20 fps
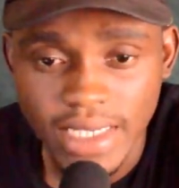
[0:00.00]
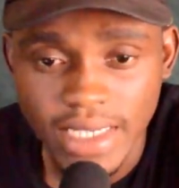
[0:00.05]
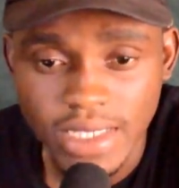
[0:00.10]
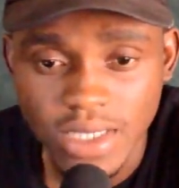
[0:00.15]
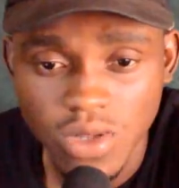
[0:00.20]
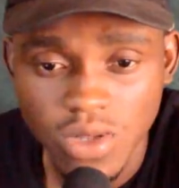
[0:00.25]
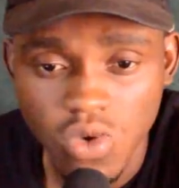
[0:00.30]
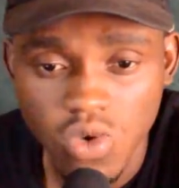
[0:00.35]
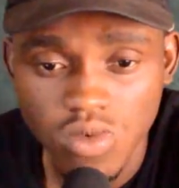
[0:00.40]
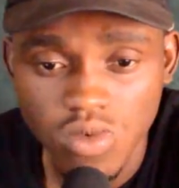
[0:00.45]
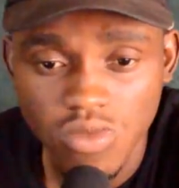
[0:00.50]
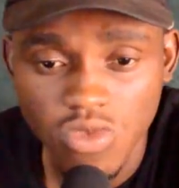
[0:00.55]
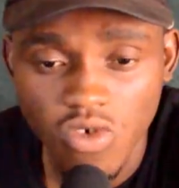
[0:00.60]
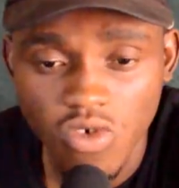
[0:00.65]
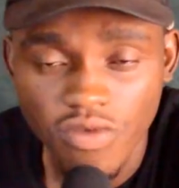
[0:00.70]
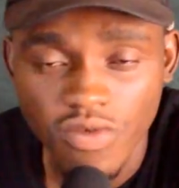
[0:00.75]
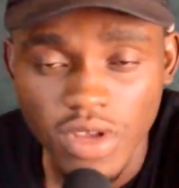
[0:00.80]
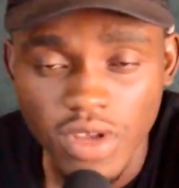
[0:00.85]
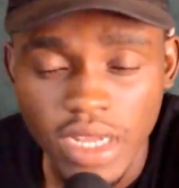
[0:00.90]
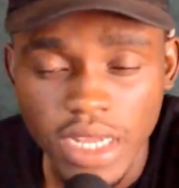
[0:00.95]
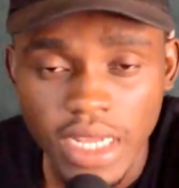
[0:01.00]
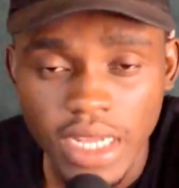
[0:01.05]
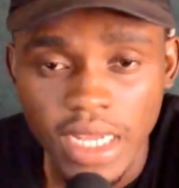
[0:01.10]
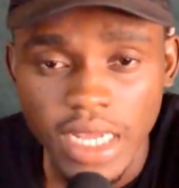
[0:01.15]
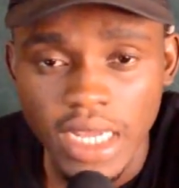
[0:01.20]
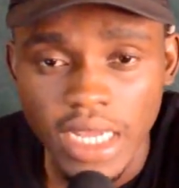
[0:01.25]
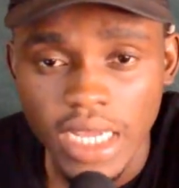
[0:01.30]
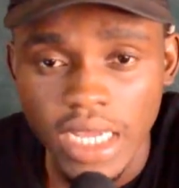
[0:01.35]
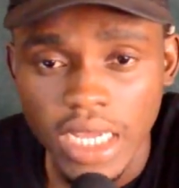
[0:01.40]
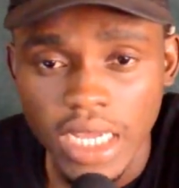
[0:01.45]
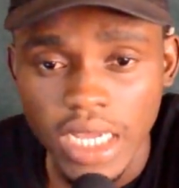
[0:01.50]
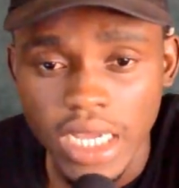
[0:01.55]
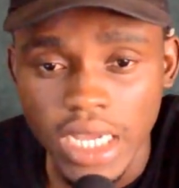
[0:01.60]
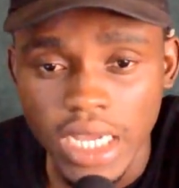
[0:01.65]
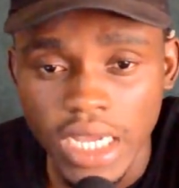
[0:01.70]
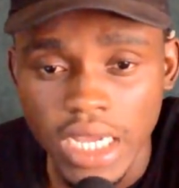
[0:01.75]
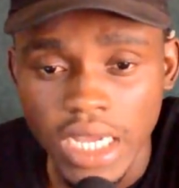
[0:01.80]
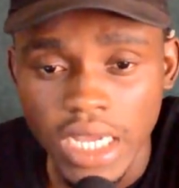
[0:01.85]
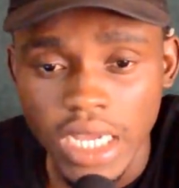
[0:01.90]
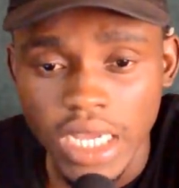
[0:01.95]
His loan move
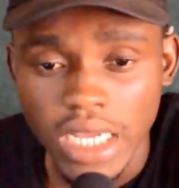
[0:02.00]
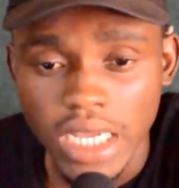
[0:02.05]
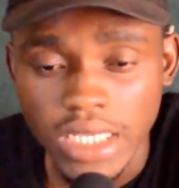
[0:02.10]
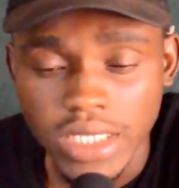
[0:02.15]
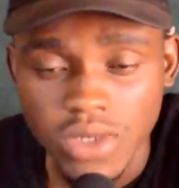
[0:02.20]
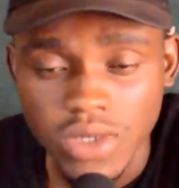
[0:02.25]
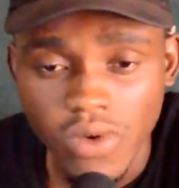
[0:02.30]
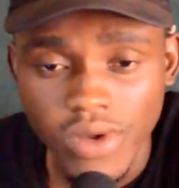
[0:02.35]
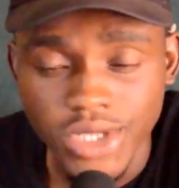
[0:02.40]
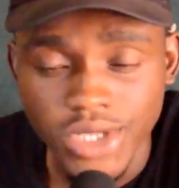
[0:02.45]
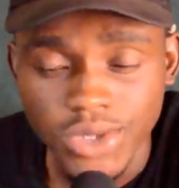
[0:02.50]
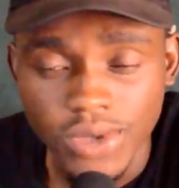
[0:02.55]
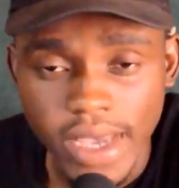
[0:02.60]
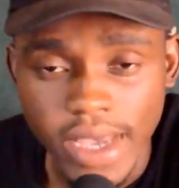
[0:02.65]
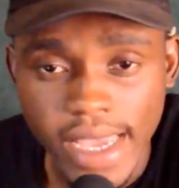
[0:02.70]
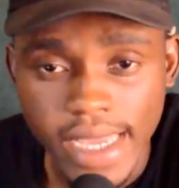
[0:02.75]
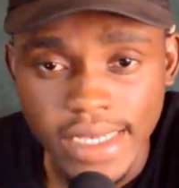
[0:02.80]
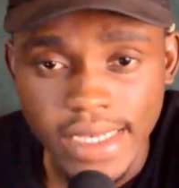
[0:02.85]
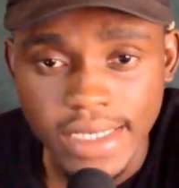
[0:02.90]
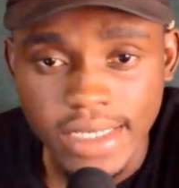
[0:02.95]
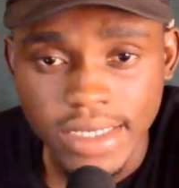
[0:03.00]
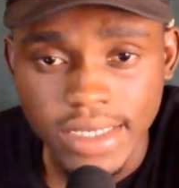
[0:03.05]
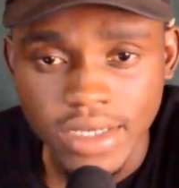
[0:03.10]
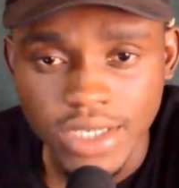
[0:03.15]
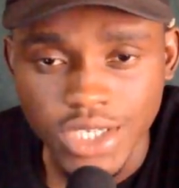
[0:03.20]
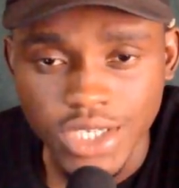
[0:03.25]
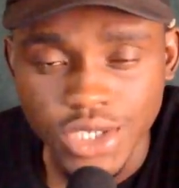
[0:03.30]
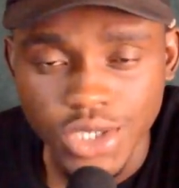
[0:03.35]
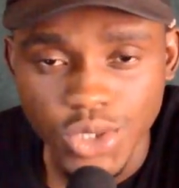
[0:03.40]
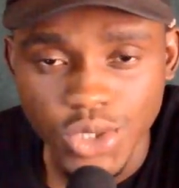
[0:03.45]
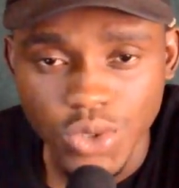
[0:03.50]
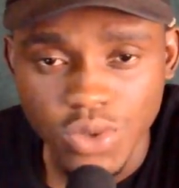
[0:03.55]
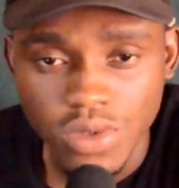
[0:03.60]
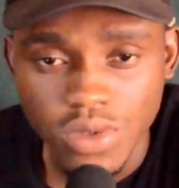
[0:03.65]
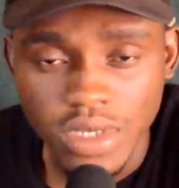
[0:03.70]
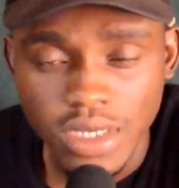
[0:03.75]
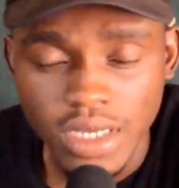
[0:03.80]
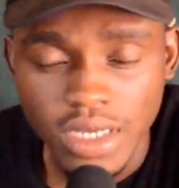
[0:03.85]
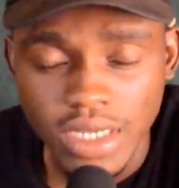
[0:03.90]
is going to end in June.